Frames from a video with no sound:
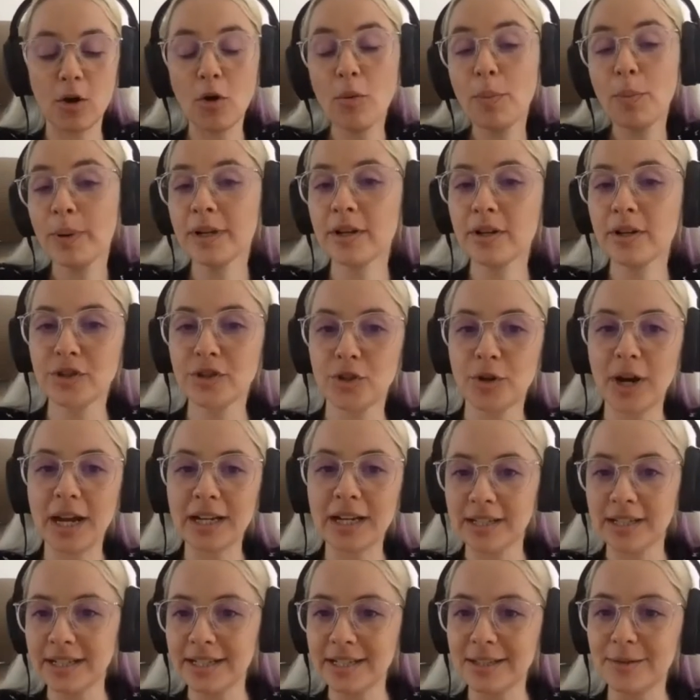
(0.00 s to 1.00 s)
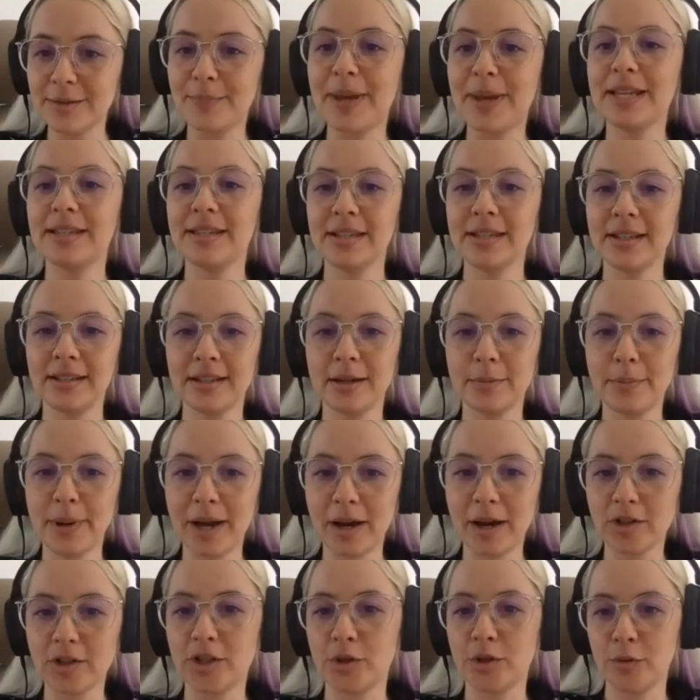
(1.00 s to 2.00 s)
open contracting is basically
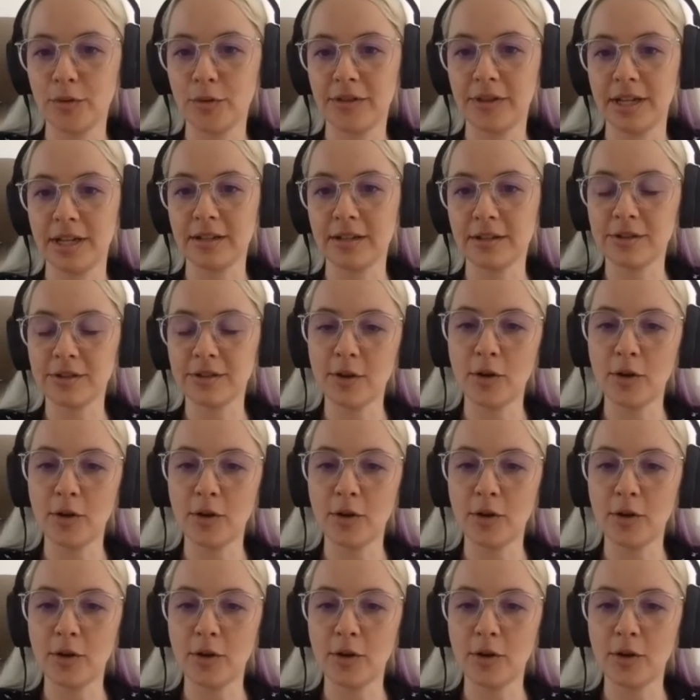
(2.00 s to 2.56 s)
about two things.